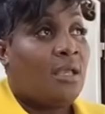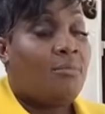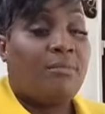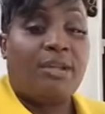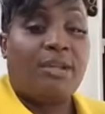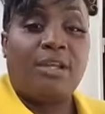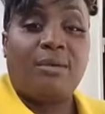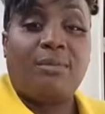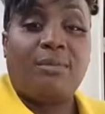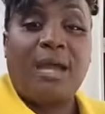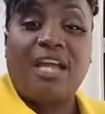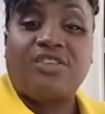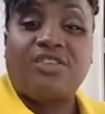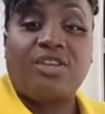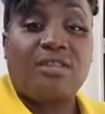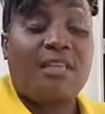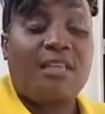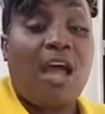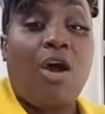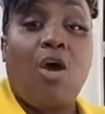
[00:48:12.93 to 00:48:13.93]
Me, and
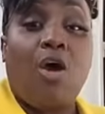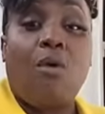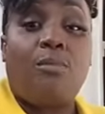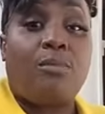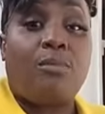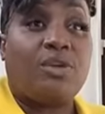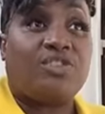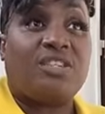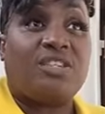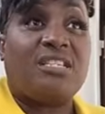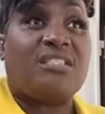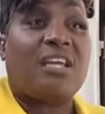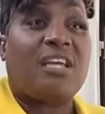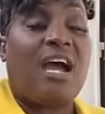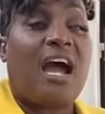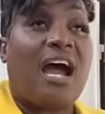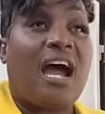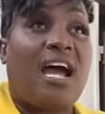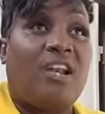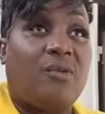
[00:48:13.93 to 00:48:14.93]
she's a humble. She's
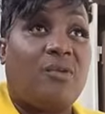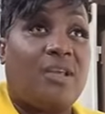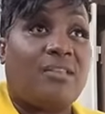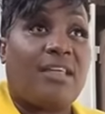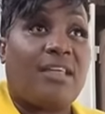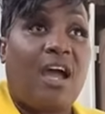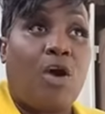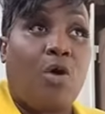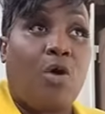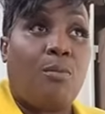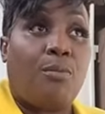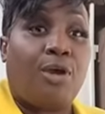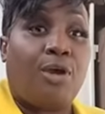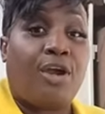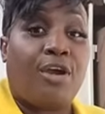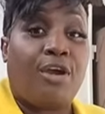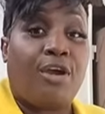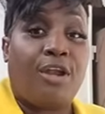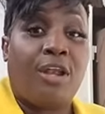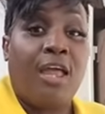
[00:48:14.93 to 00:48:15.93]
always a humble
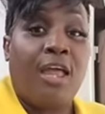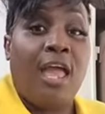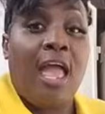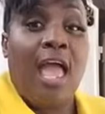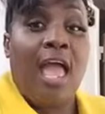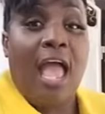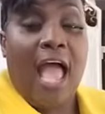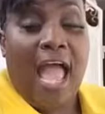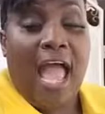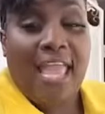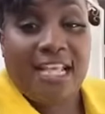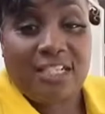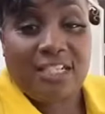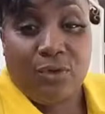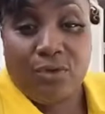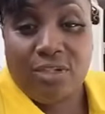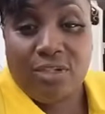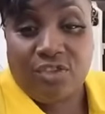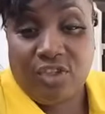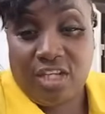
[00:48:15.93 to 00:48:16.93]
girl. I
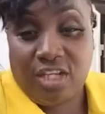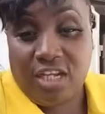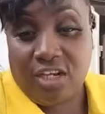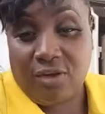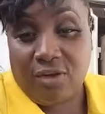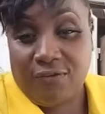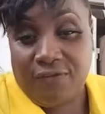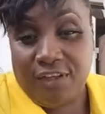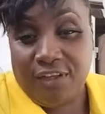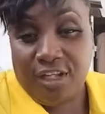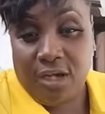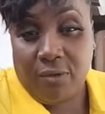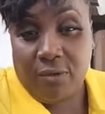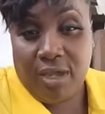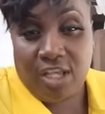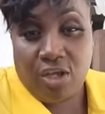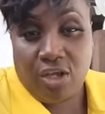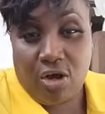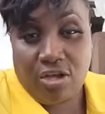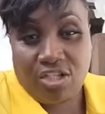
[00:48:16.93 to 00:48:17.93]
wanna see the little video where
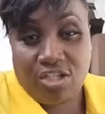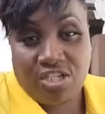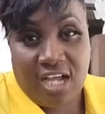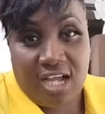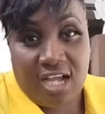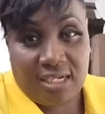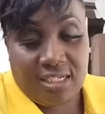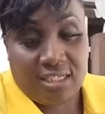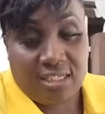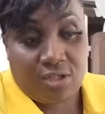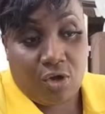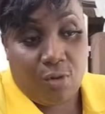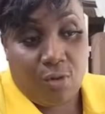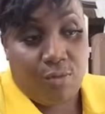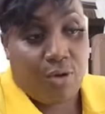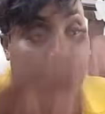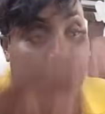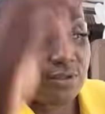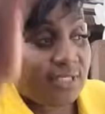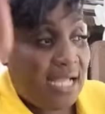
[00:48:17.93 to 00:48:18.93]
young Jack did come
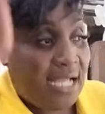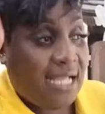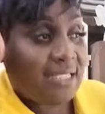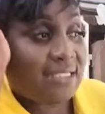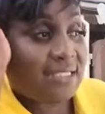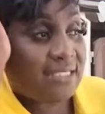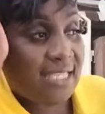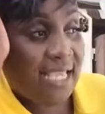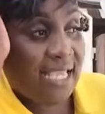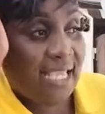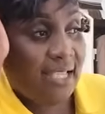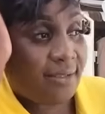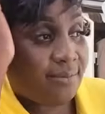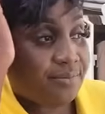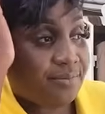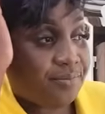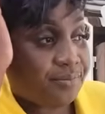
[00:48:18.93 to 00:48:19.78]
out and say.